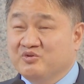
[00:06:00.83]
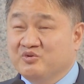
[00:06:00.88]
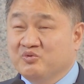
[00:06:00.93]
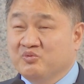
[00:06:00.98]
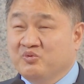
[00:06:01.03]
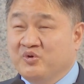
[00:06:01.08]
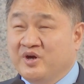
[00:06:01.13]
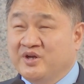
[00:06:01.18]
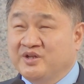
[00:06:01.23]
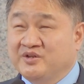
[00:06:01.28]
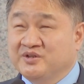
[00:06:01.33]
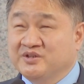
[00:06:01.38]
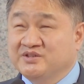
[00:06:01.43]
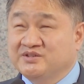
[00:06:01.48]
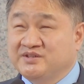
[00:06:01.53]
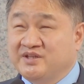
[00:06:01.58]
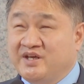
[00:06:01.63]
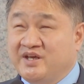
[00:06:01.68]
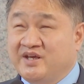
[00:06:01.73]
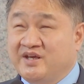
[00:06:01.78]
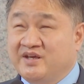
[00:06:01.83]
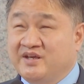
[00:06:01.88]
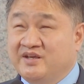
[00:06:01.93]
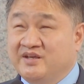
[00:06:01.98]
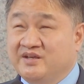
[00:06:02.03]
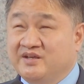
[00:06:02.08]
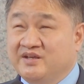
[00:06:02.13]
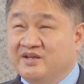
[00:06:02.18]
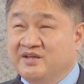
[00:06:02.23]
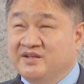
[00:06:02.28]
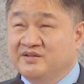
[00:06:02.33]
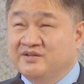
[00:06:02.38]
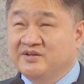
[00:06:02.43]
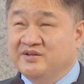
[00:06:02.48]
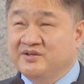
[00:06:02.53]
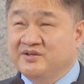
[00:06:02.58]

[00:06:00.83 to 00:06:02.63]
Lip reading: wanted to stay in the